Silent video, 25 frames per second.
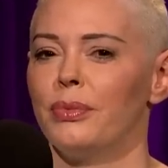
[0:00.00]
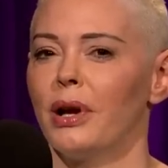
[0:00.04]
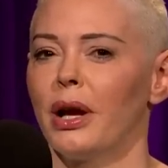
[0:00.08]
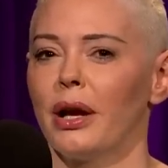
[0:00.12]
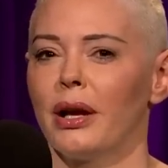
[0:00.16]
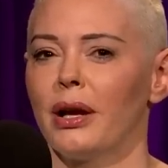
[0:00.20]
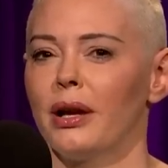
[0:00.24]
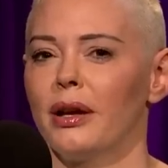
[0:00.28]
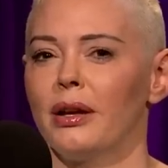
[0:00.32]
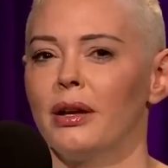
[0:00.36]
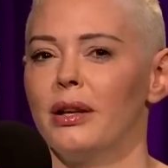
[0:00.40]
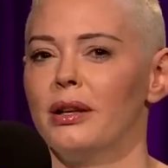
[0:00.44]

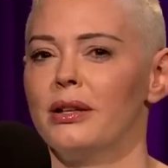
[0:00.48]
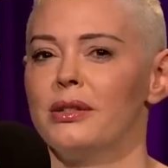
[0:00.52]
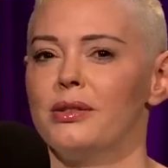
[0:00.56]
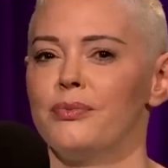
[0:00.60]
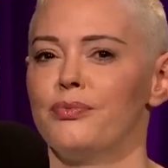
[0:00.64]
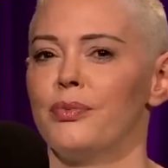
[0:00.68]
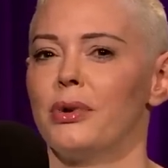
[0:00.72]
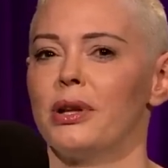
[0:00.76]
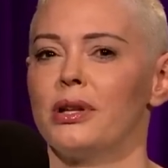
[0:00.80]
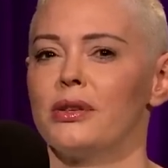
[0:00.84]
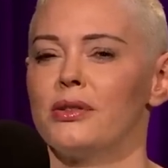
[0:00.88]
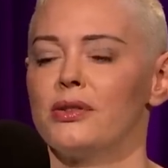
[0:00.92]
He's
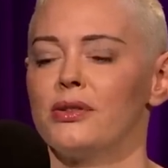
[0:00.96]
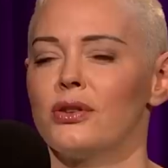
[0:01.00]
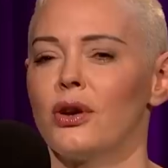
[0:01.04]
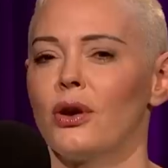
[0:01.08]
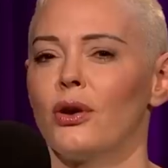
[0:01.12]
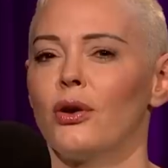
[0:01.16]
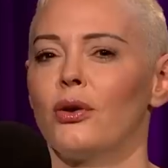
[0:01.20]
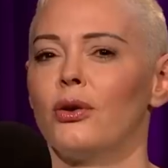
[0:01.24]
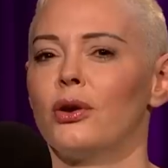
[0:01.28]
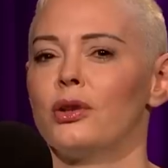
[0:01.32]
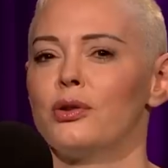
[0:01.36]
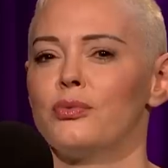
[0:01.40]
been
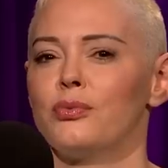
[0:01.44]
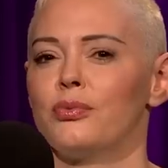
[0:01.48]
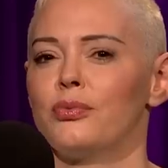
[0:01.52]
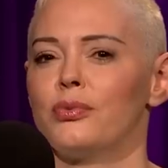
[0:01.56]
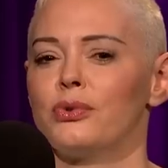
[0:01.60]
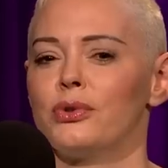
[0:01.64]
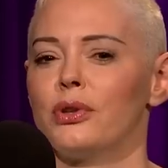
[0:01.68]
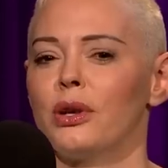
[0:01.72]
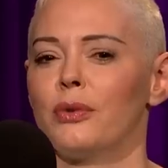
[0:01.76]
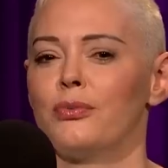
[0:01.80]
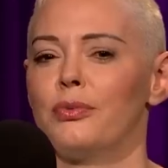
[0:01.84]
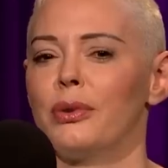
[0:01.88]
so.
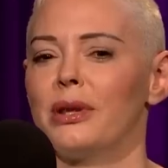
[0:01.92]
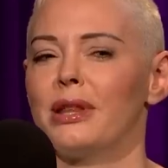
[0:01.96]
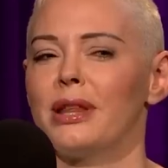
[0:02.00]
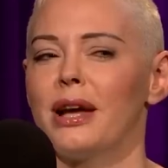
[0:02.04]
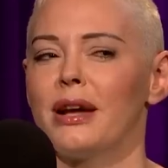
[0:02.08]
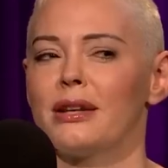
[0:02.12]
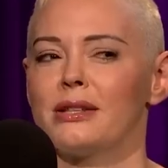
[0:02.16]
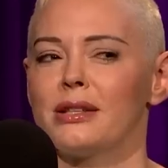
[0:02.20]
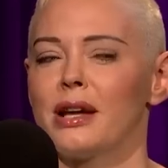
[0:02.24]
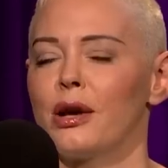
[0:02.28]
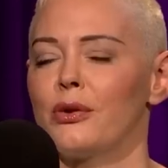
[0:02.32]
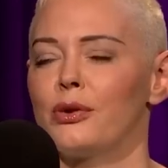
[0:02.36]
It's but
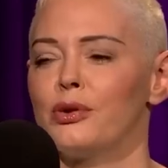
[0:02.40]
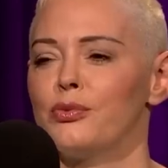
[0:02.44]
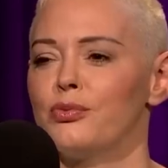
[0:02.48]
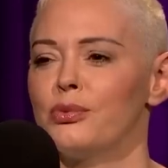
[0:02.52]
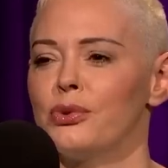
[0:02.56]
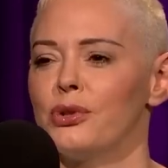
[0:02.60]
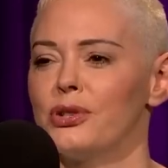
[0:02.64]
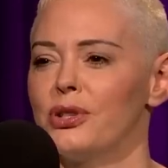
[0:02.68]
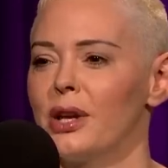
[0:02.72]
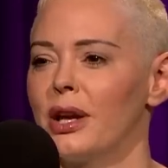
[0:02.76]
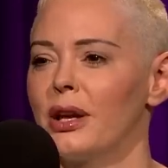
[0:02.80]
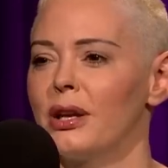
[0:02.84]
that's how he's
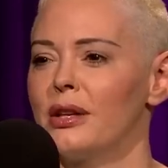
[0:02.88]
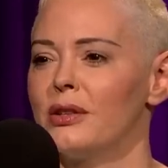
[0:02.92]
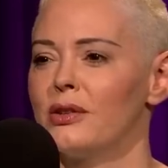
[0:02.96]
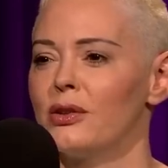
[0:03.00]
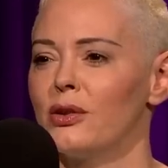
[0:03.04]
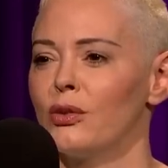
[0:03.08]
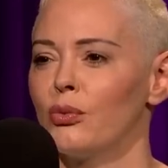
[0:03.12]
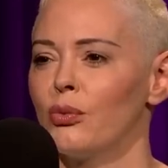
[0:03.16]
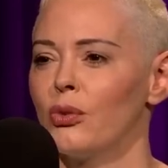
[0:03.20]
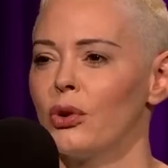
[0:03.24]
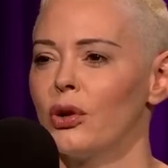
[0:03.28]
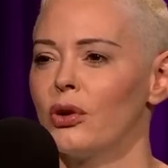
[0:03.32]
presented to
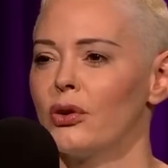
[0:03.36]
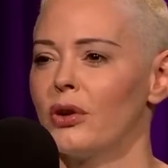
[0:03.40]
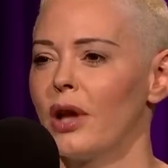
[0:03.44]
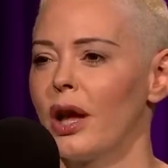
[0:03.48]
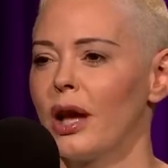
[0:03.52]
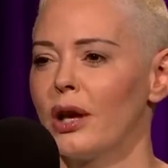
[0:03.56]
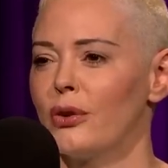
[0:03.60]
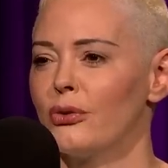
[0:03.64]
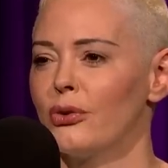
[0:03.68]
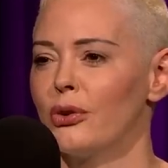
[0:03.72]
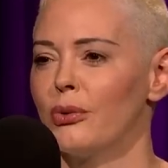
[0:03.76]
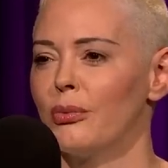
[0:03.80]
the world.
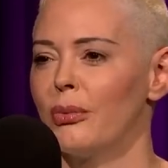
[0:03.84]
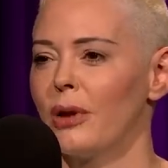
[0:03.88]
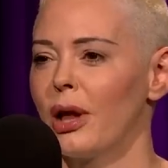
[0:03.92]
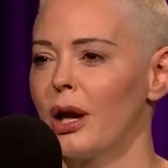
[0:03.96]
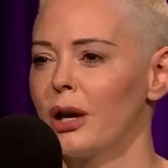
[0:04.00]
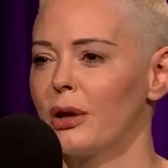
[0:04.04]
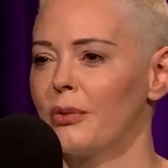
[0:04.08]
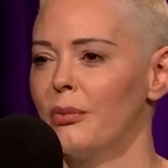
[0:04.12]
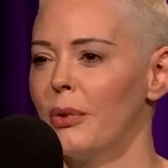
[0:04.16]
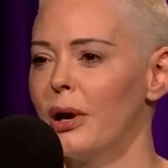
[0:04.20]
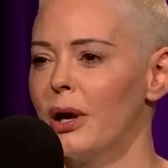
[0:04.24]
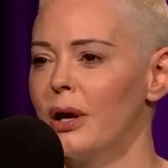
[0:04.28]
Angry
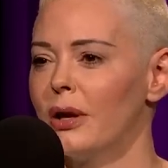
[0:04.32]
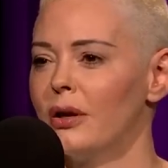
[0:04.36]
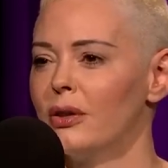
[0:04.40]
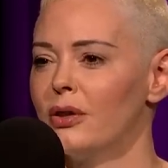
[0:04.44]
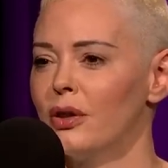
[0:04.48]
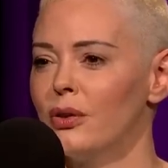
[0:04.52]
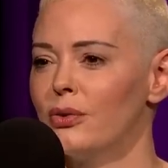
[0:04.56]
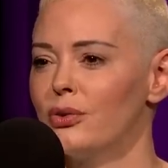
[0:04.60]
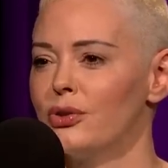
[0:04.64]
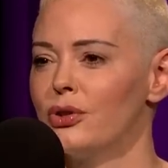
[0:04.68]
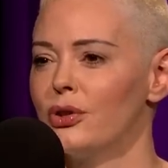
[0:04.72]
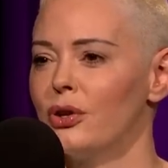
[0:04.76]
black man,
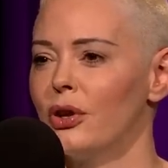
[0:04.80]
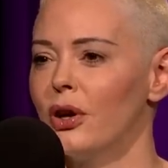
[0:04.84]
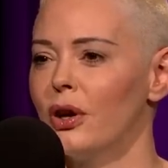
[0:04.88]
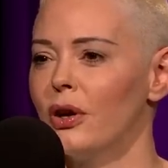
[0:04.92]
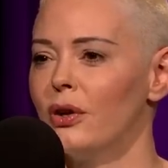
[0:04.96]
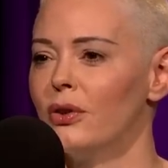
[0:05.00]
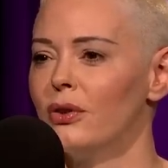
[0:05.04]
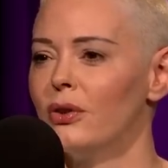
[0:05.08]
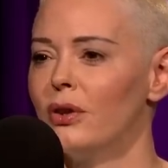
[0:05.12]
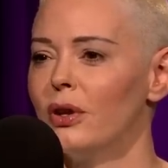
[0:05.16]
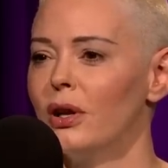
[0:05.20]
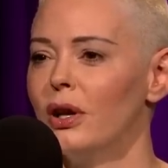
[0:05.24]
don't you
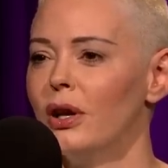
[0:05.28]
know?